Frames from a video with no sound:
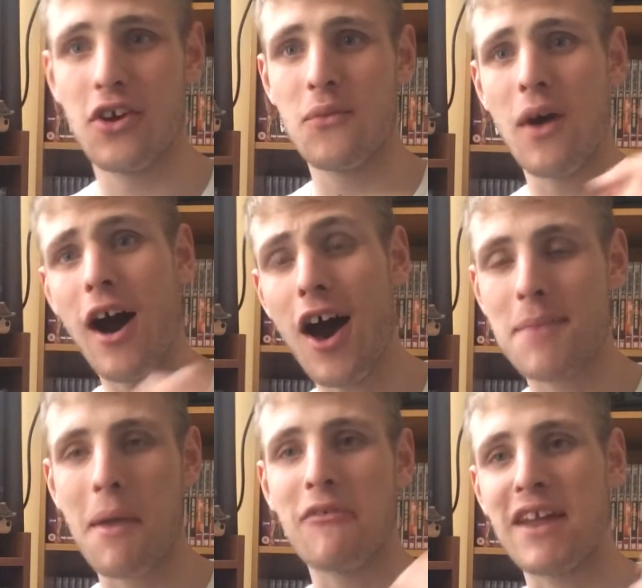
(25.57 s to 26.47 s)
Who.
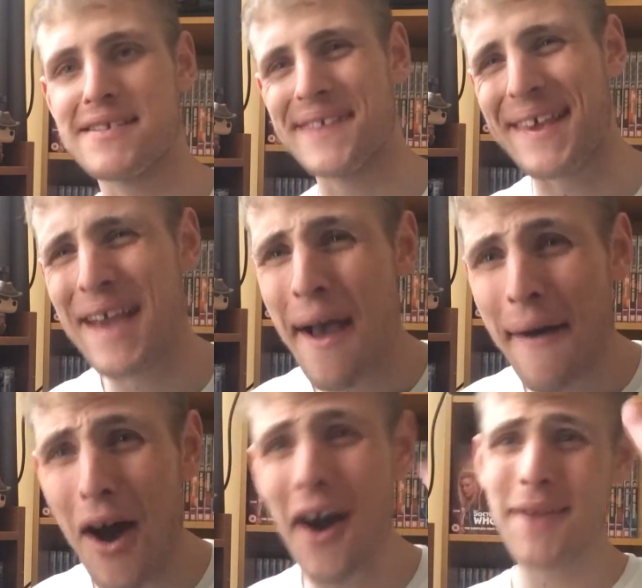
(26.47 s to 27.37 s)
I'm Aaron, and today
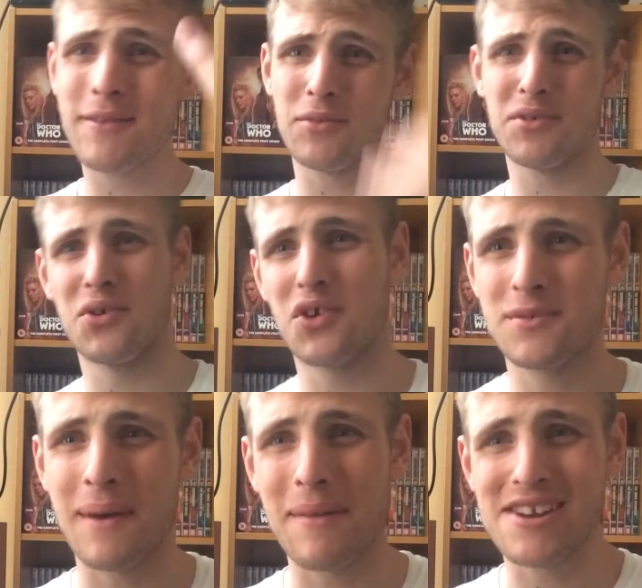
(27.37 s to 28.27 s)
I'm going to be
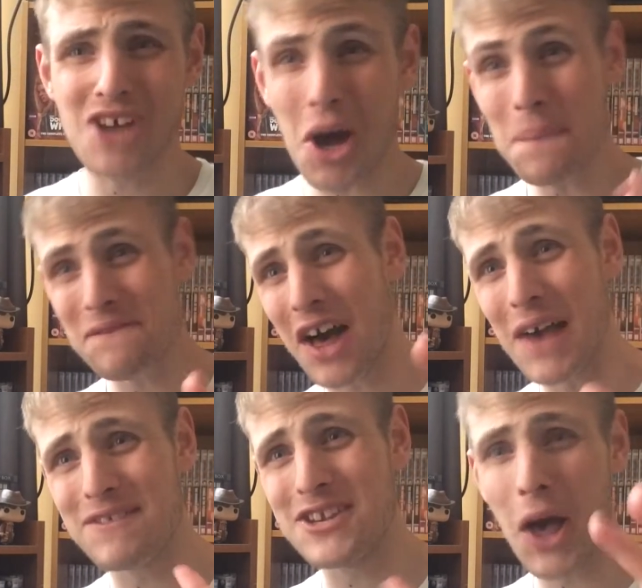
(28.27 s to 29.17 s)
talking about my top
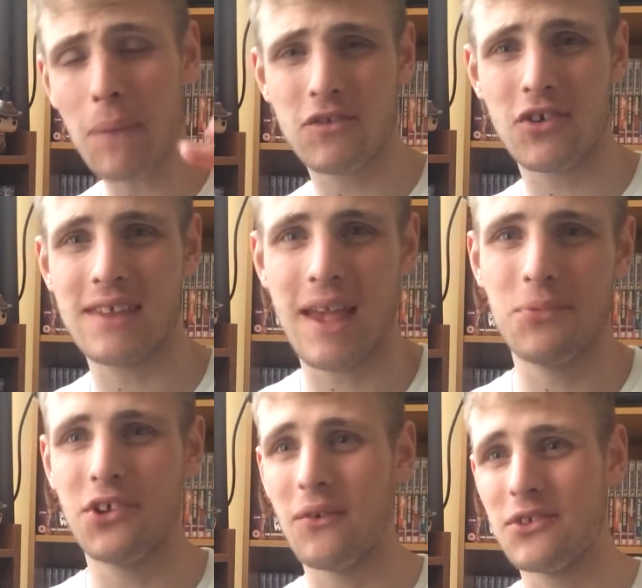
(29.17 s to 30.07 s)
5 Ninth Doctor
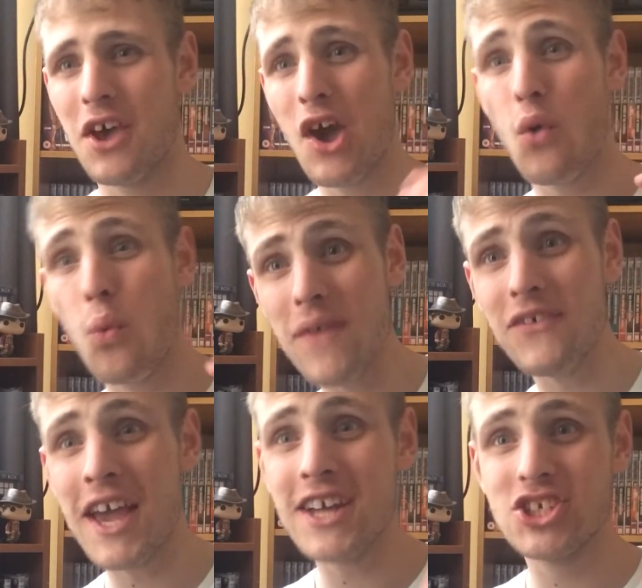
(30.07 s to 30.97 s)
episodes
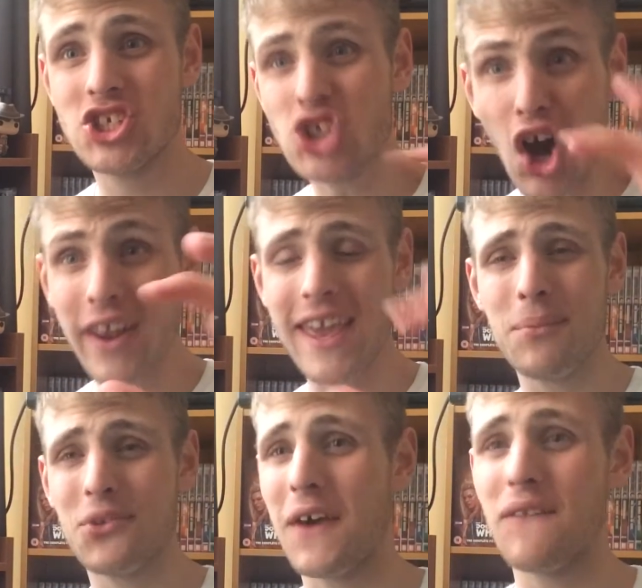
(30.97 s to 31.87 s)
with Charlie
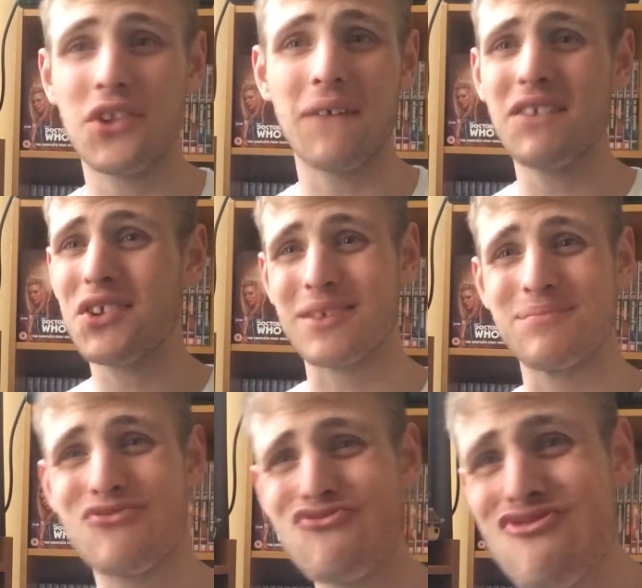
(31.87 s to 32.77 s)
himself. So this is
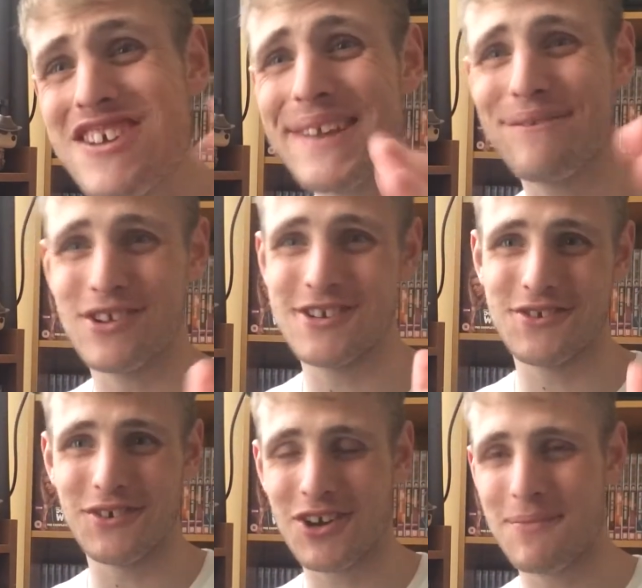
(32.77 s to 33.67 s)
going to be really fun to
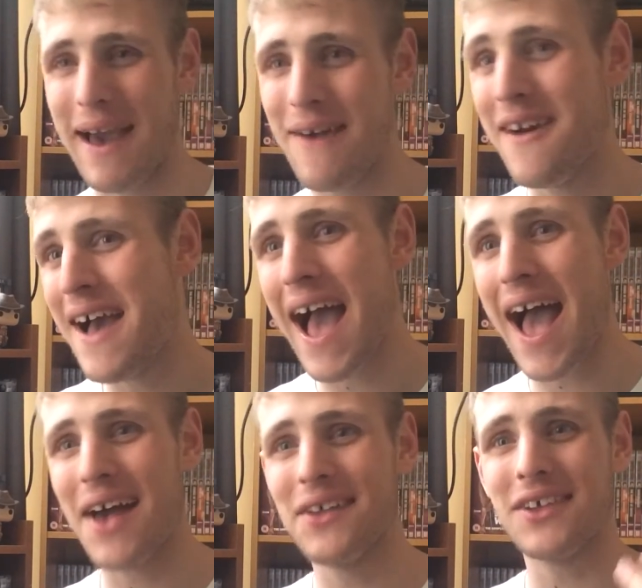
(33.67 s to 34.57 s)
talk about,
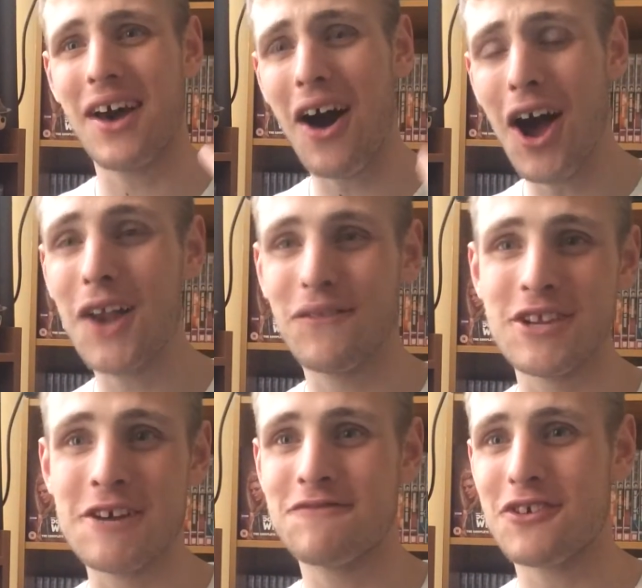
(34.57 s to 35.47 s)
as I love
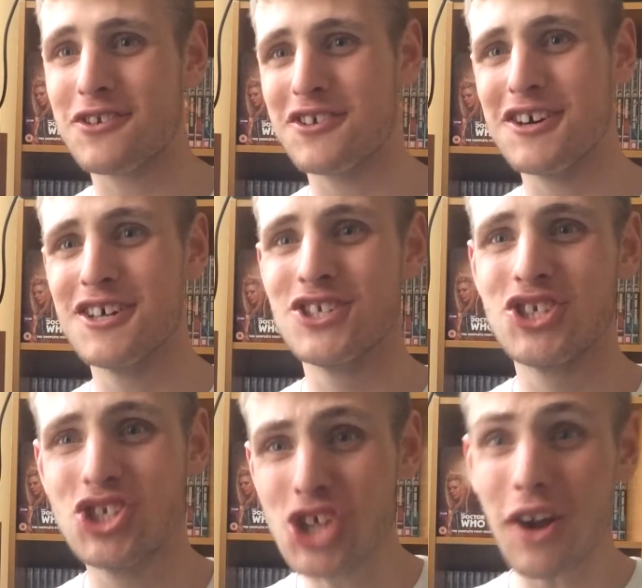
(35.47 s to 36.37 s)
Ninth Doctor,
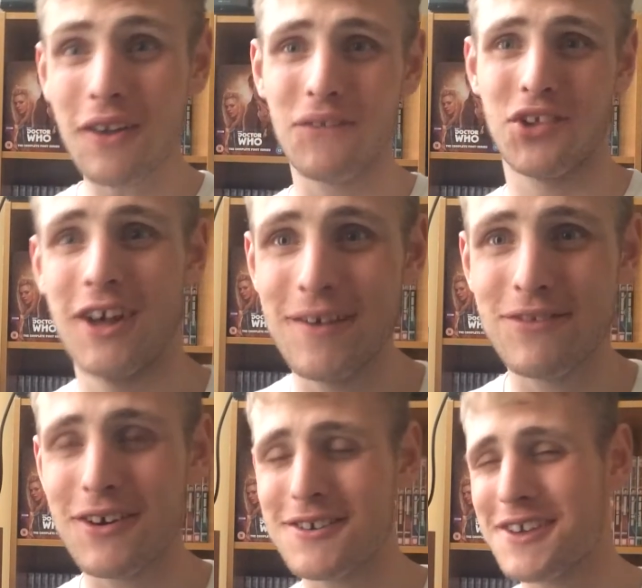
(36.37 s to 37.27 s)
Charlie loves Ninth
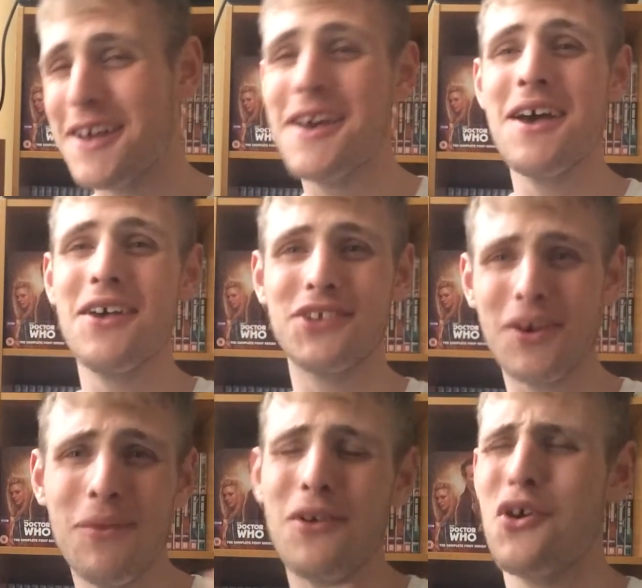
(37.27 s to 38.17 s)
Doctor.
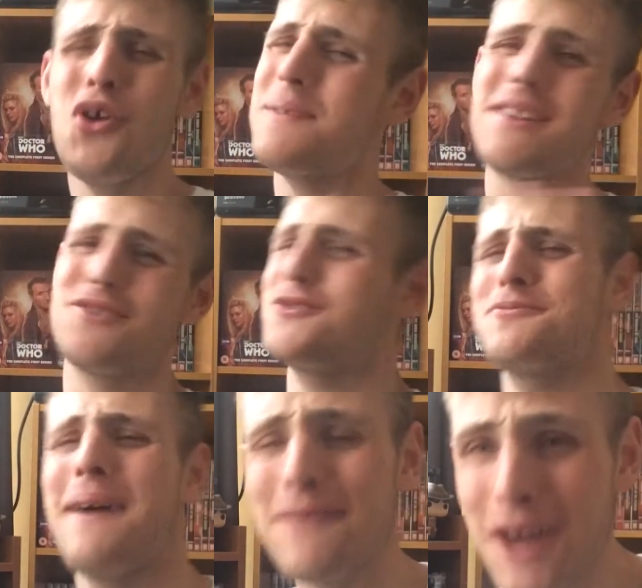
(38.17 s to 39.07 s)
So who better to
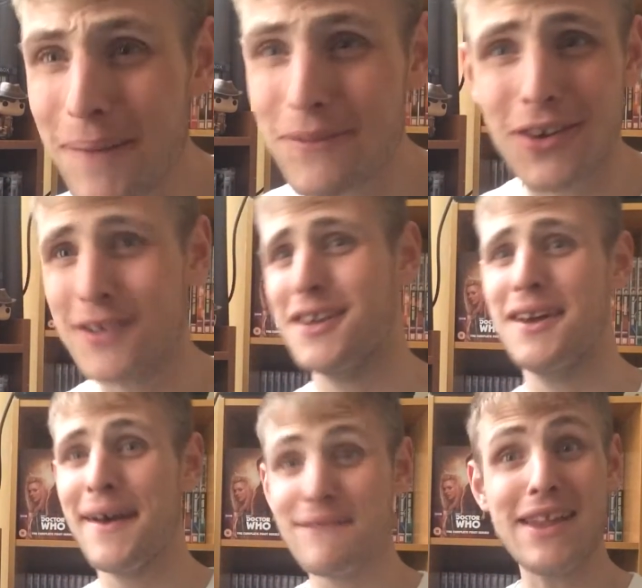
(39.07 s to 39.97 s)
talk about Ninth
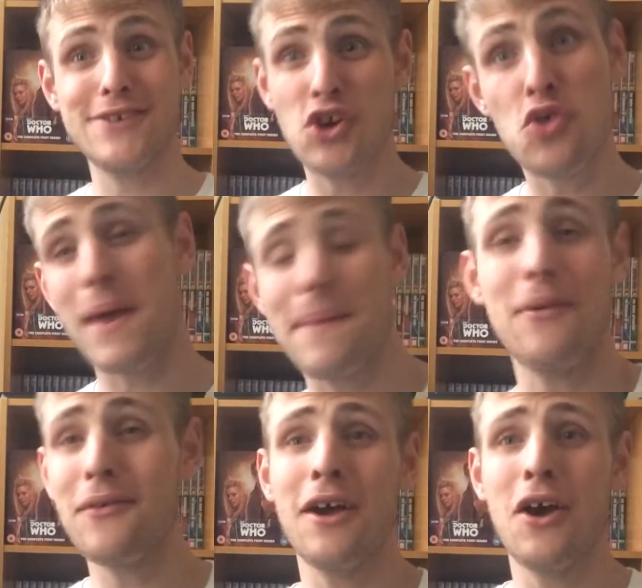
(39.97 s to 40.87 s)
Doctor than two
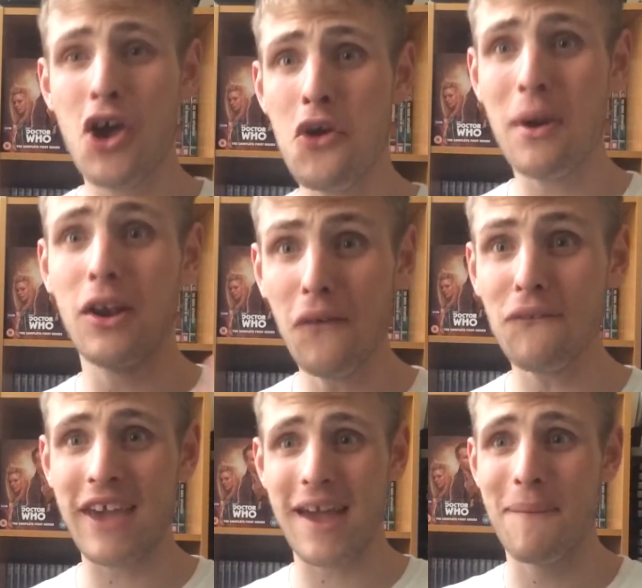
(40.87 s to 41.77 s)
people who
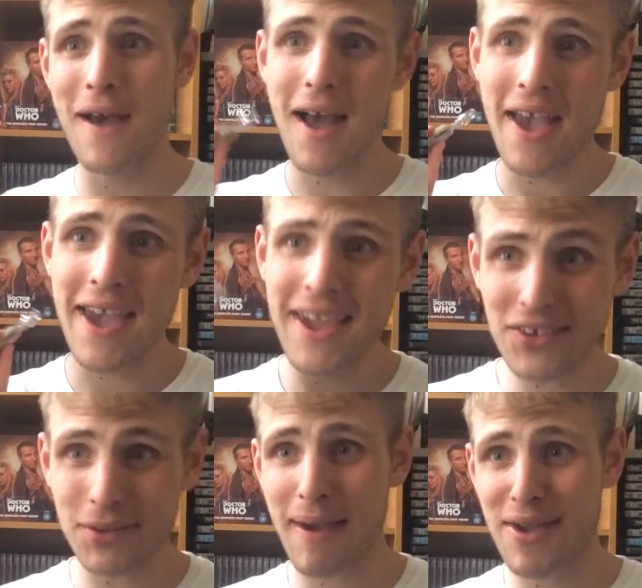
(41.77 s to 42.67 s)
love him?
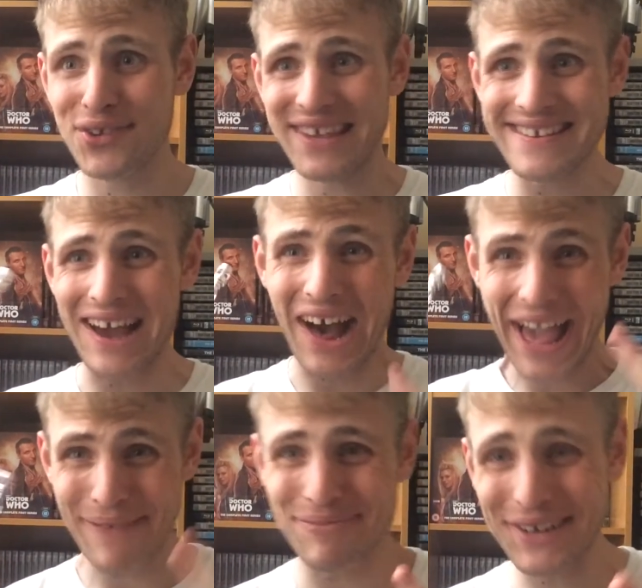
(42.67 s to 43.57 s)
He's amazing.
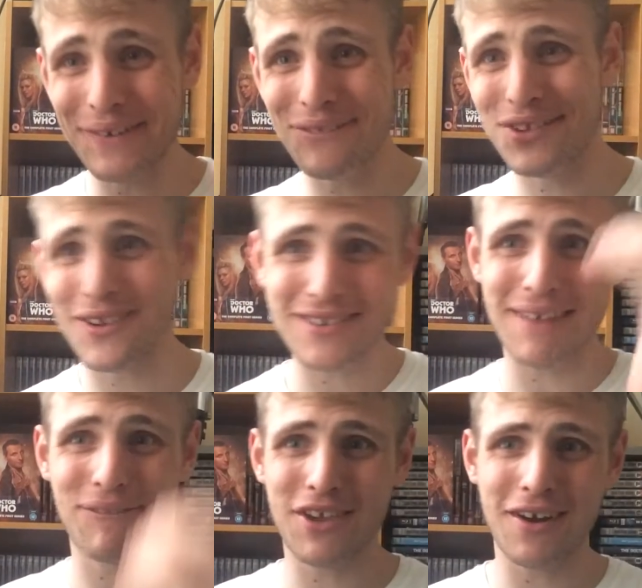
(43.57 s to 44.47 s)
I absolutely love his Doctor.
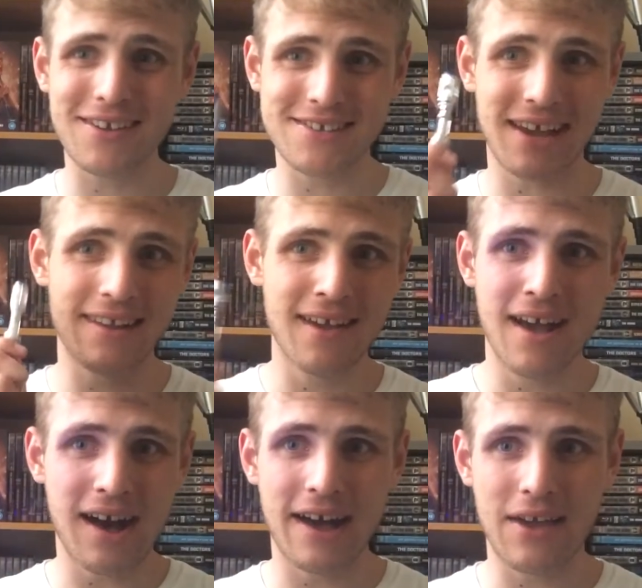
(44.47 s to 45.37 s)
If you can't tell,
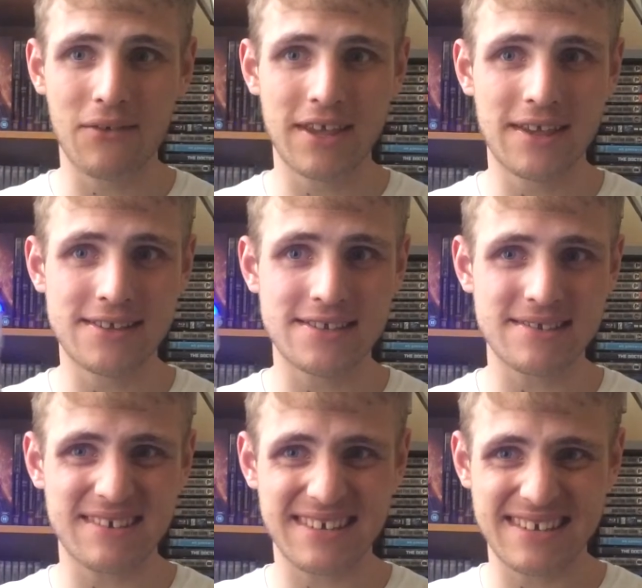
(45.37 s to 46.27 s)
I own his
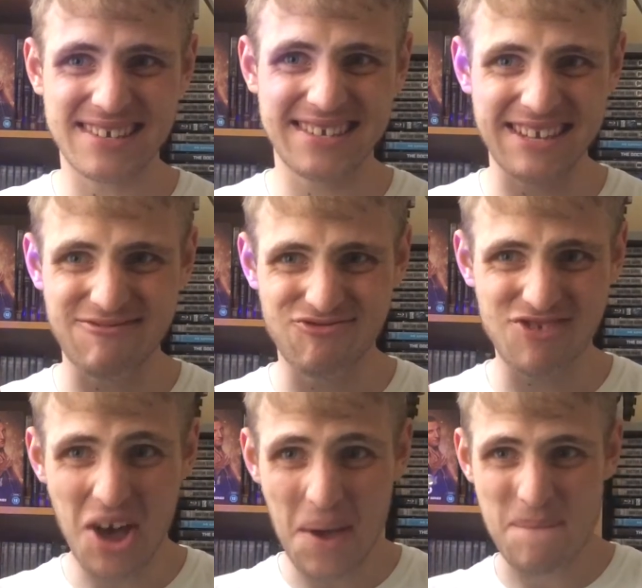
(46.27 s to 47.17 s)
set
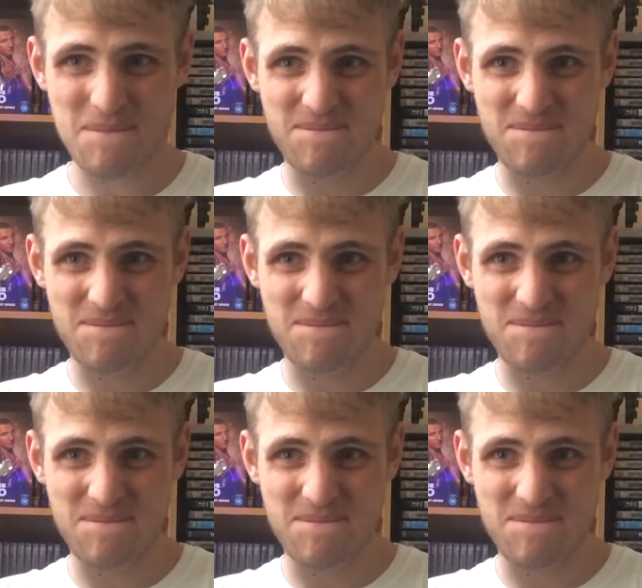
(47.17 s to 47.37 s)
right